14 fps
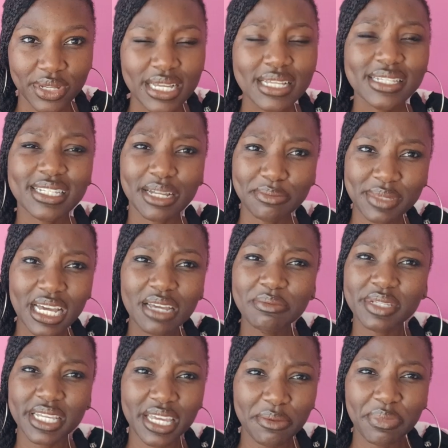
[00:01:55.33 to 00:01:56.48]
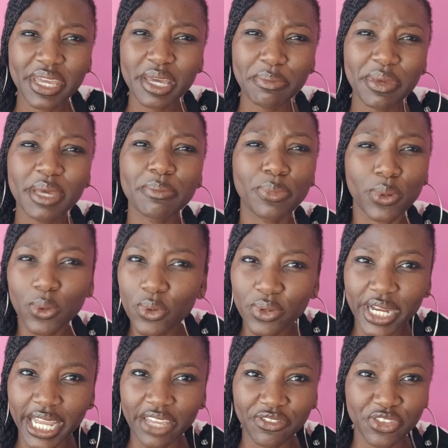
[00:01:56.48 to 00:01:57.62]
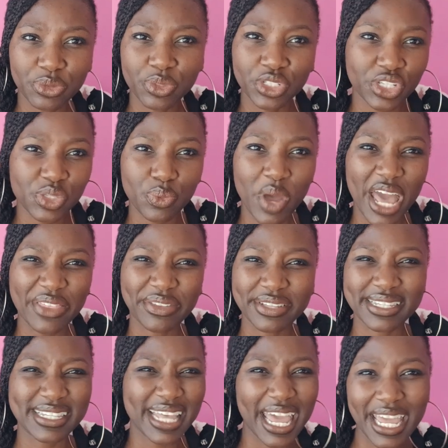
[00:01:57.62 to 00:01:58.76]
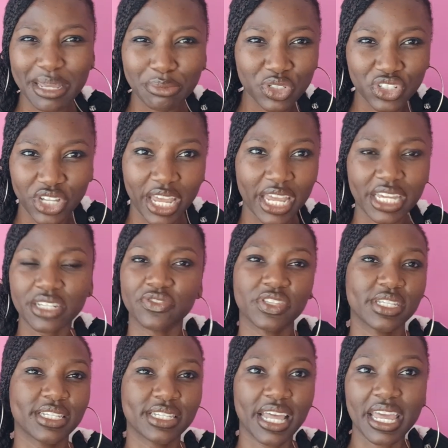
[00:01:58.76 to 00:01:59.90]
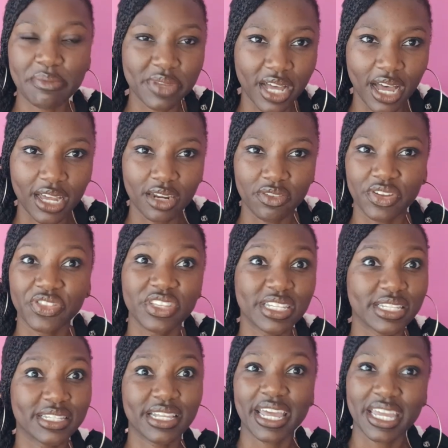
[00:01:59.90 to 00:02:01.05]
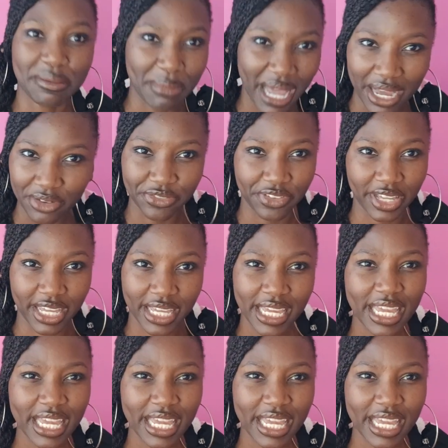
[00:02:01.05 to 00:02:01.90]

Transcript: Sometimes it can be a bit boring if you just wear the same shade of the same colour in the same outfit.